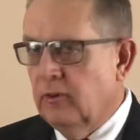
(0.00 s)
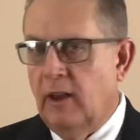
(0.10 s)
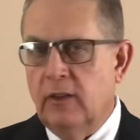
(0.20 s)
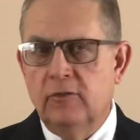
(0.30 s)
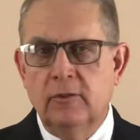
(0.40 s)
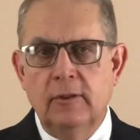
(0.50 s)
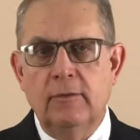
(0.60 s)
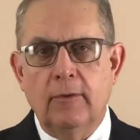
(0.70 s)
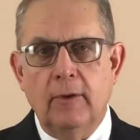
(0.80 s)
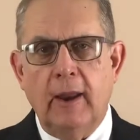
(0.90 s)
has
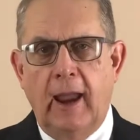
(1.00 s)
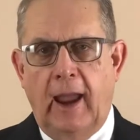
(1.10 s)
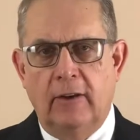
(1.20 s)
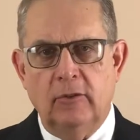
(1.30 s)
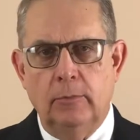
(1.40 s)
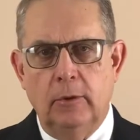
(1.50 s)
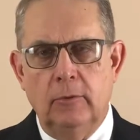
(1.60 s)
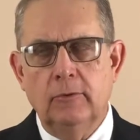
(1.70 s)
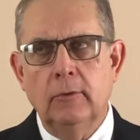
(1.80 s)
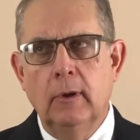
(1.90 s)
different
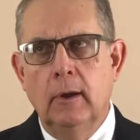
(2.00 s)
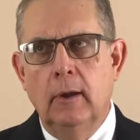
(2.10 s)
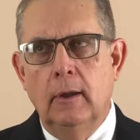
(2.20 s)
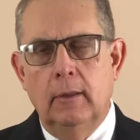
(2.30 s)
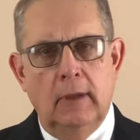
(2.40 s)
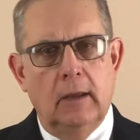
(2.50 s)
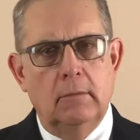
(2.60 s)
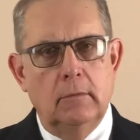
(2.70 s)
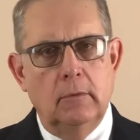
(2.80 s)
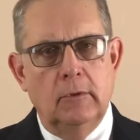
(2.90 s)
attributes that
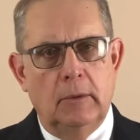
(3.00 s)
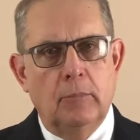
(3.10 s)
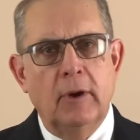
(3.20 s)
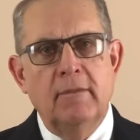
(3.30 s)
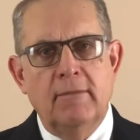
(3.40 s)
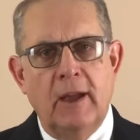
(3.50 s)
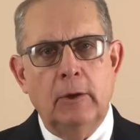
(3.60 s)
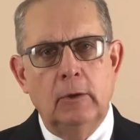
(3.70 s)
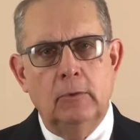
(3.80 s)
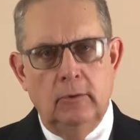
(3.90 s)
bring
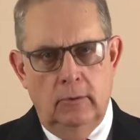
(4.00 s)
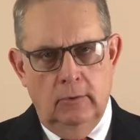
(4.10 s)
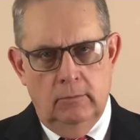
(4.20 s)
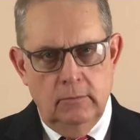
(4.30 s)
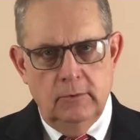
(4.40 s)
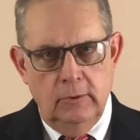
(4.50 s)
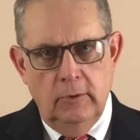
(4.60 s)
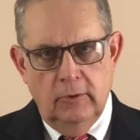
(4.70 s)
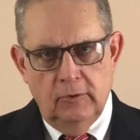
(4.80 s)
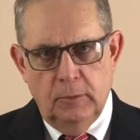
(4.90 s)
value to
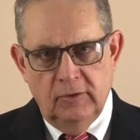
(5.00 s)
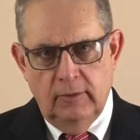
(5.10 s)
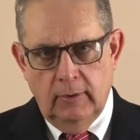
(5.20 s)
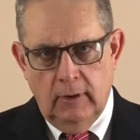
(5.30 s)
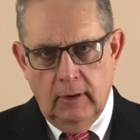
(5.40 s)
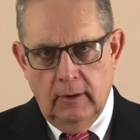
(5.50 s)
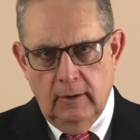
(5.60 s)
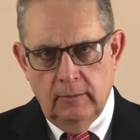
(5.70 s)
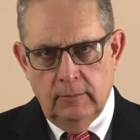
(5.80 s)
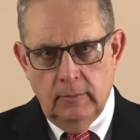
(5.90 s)
their specific
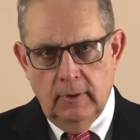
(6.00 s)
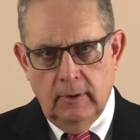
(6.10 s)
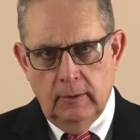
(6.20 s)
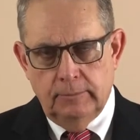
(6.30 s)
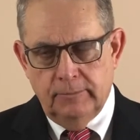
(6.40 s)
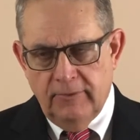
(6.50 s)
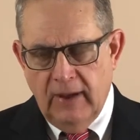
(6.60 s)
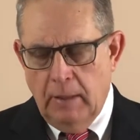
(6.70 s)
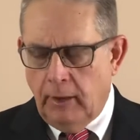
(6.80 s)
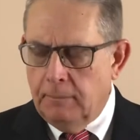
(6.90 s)

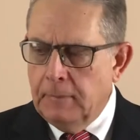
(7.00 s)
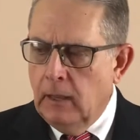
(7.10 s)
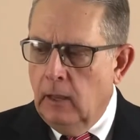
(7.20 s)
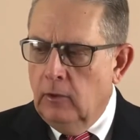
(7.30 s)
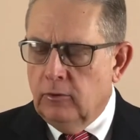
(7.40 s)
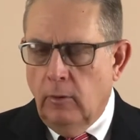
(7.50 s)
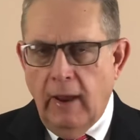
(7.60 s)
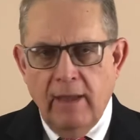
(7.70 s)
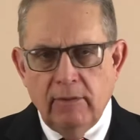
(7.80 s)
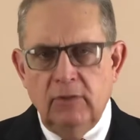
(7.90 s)
family. So
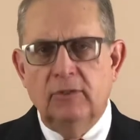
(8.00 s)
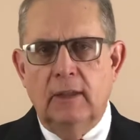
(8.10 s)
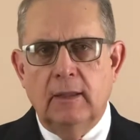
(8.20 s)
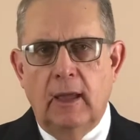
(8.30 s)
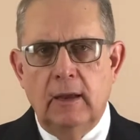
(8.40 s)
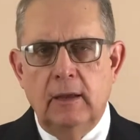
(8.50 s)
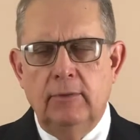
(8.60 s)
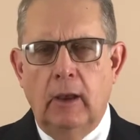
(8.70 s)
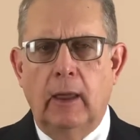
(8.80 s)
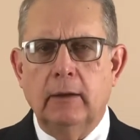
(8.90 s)
having said that, if
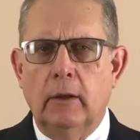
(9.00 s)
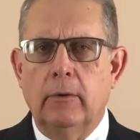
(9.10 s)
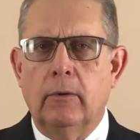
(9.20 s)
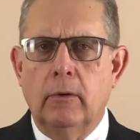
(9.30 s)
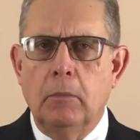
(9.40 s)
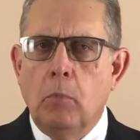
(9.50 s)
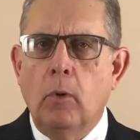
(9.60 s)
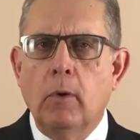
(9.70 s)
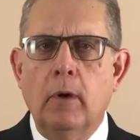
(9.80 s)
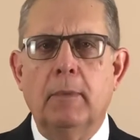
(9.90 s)
you'd like to learn
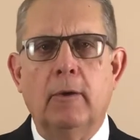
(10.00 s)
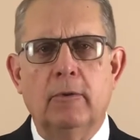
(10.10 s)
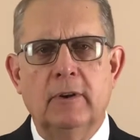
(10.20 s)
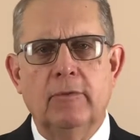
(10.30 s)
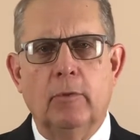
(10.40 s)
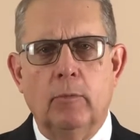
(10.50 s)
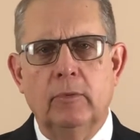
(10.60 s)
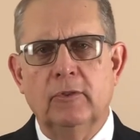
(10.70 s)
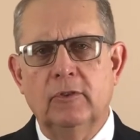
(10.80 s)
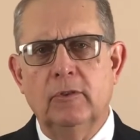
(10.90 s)
more about different
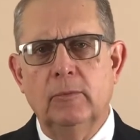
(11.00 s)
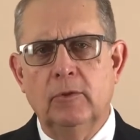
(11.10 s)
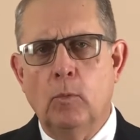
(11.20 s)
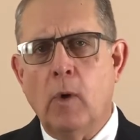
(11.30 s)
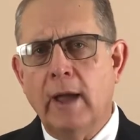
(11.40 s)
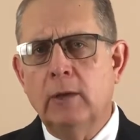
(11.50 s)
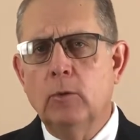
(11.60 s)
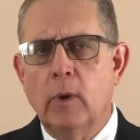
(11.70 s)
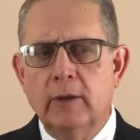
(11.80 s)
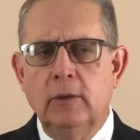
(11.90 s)
roof systems and why you'd
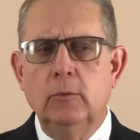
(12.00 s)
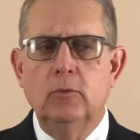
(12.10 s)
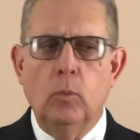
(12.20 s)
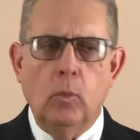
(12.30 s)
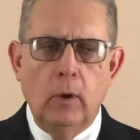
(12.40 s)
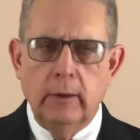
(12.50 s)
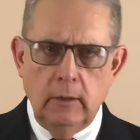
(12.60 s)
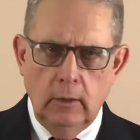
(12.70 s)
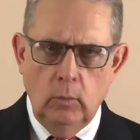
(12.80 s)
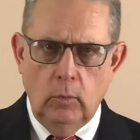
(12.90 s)
want to use one
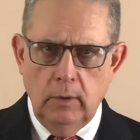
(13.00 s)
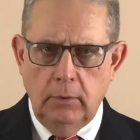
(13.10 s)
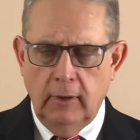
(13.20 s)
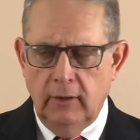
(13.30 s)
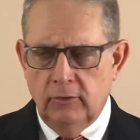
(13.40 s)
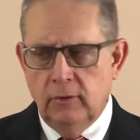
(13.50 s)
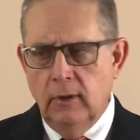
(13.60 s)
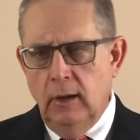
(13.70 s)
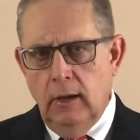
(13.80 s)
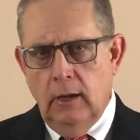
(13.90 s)
in one place
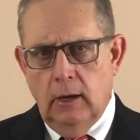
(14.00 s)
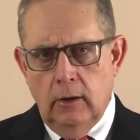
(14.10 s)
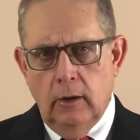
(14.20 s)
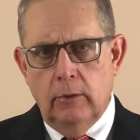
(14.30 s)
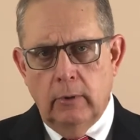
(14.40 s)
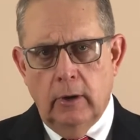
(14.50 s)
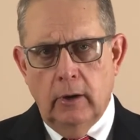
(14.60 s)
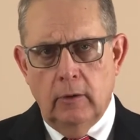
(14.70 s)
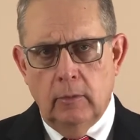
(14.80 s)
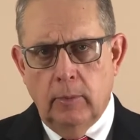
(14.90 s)
and another in
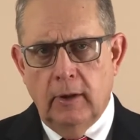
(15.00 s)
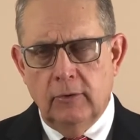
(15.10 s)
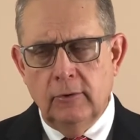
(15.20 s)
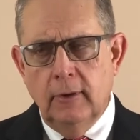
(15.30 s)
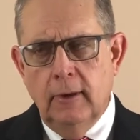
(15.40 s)
another place,